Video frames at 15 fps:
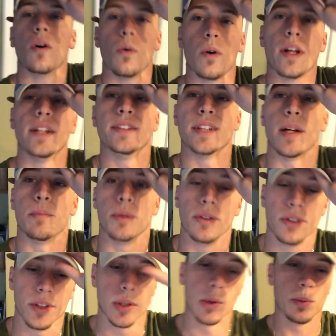What is up
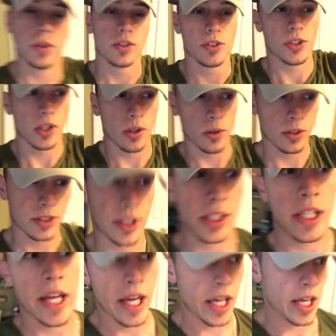YouTube? So
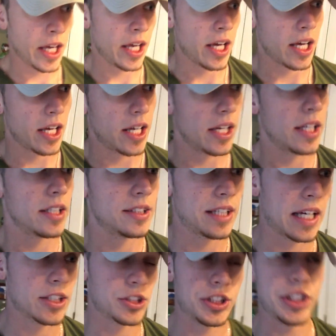today is
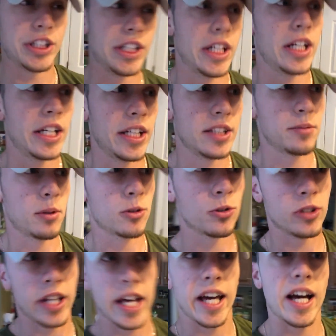actually a special
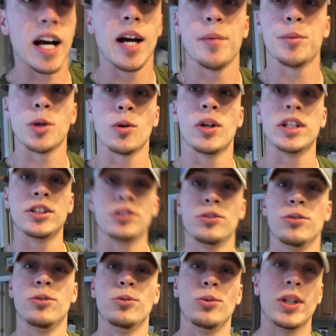day. I'm going
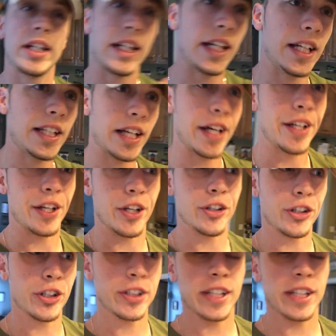to get another